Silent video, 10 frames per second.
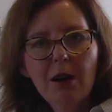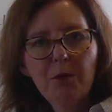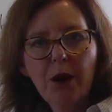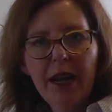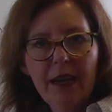
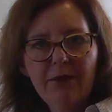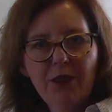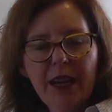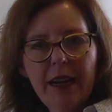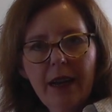brain
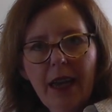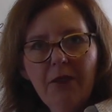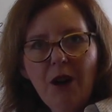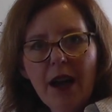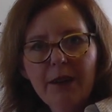for getting
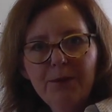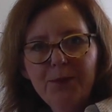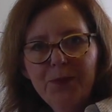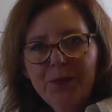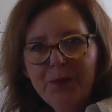it right.
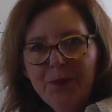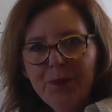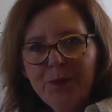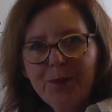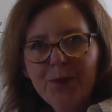
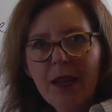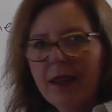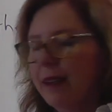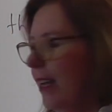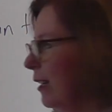
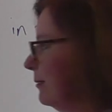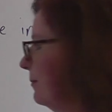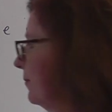Now,